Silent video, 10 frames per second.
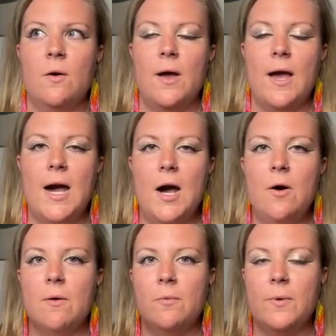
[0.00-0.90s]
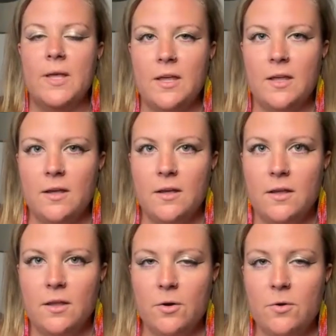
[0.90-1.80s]
how are we
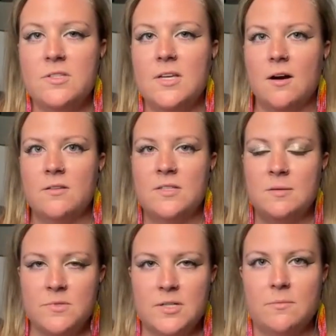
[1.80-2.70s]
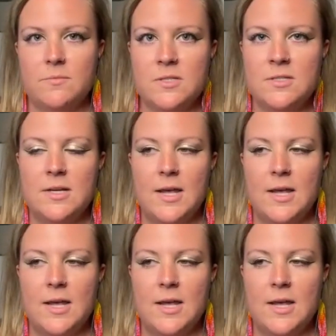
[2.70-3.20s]
using our symptoms